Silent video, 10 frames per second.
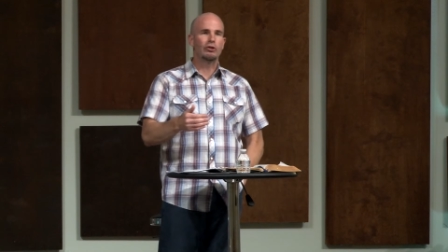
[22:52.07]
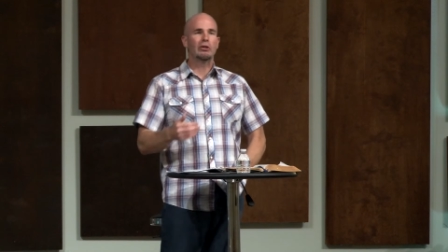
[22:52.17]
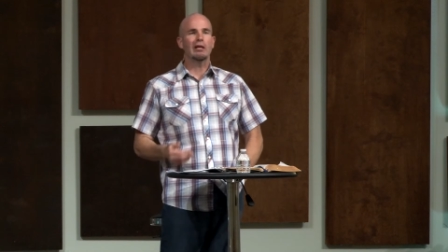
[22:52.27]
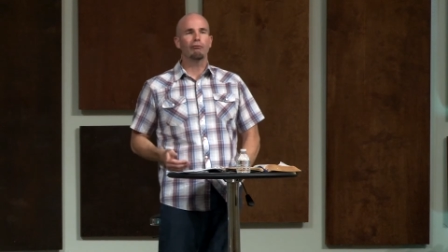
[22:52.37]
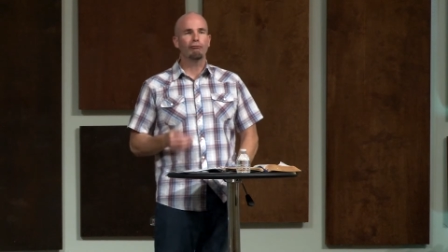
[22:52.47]

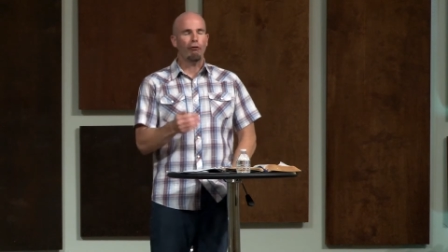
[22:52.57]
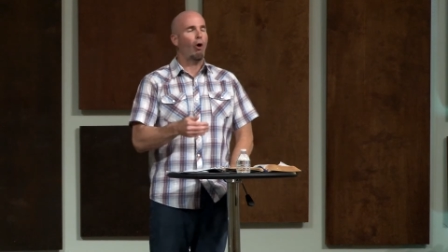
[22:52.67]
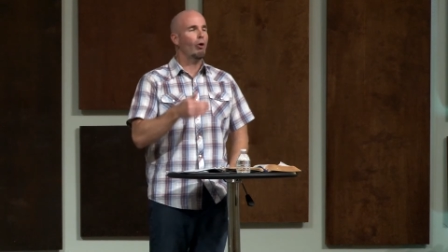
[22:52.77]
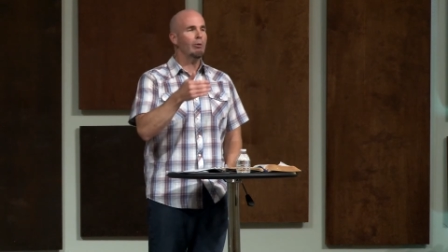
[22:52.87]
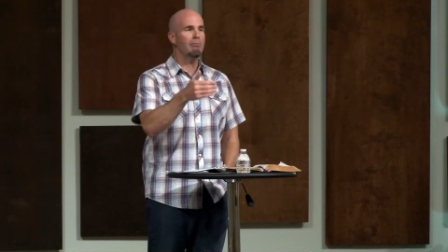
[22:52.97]
to give
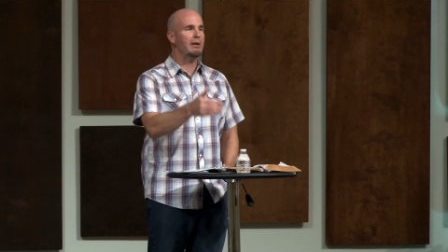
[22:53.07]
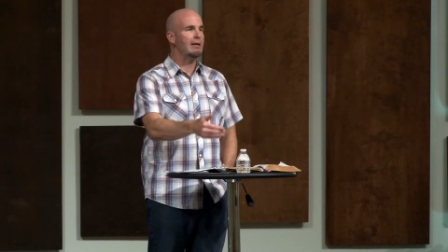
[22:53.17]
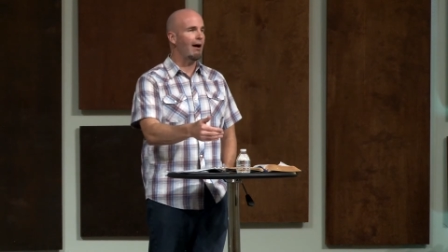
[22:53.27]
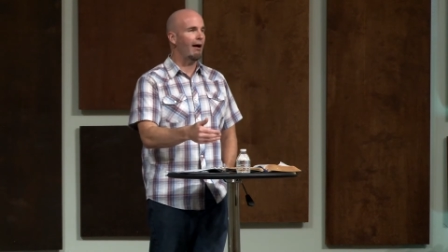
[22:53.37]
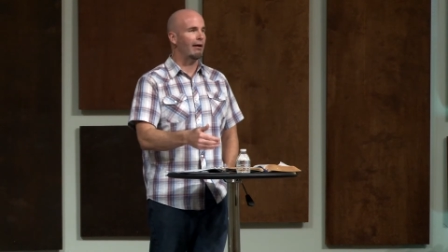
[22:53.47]
far and
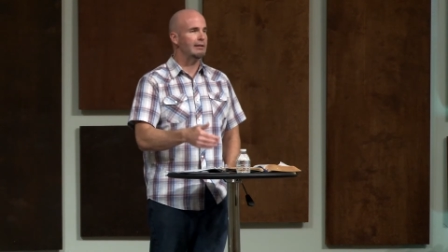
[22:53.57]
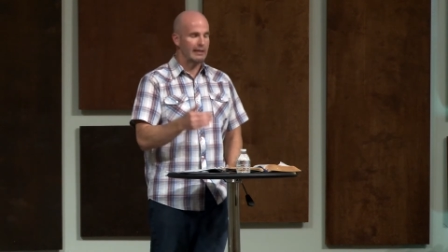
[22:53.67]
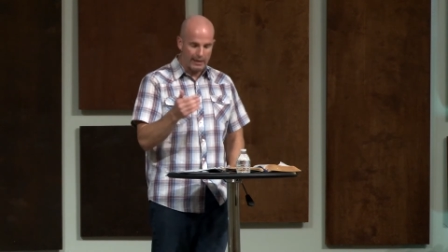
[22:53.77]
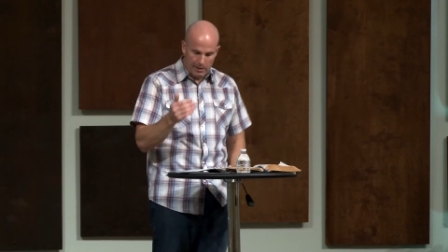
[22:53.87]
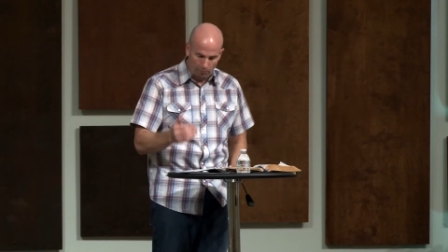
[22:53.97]
beyond
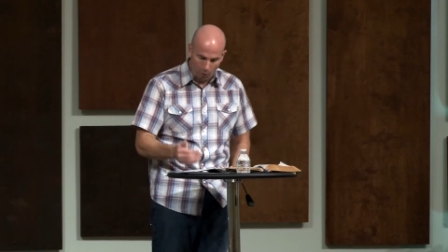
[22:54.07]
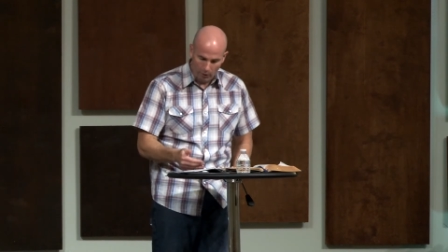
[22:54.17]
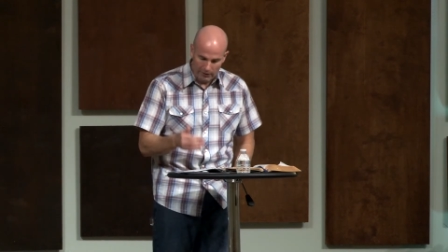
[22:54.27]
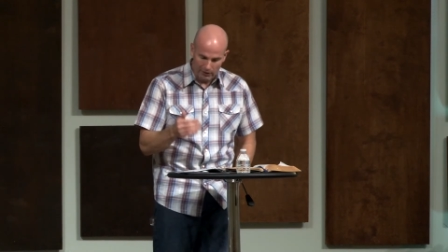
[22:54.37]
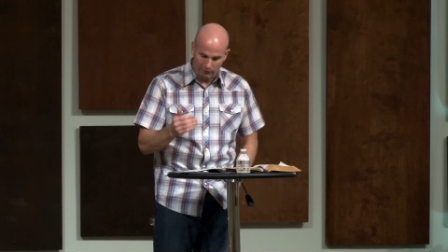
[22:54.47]
any
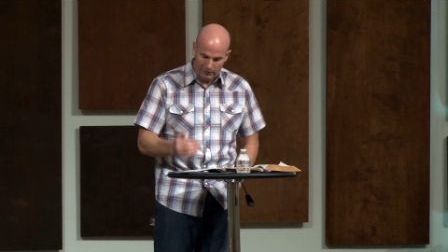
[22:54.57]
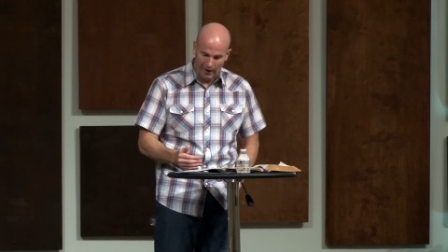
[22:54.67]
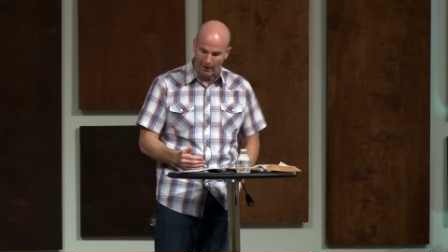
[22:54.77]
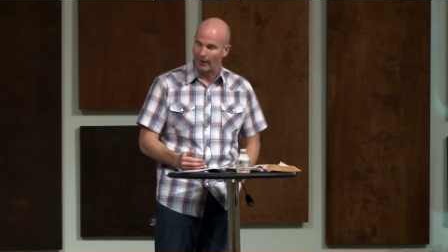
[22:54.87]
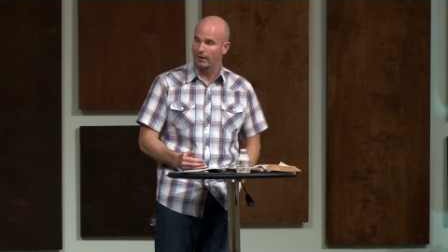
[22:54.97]
point of
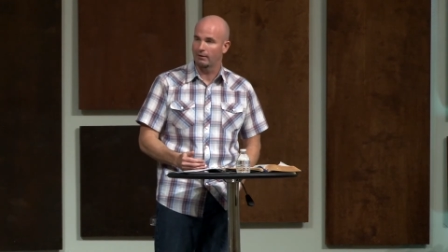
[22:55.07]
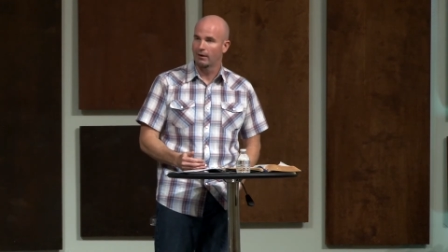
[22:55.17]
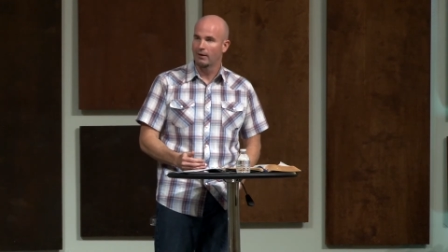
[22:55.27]
tithe.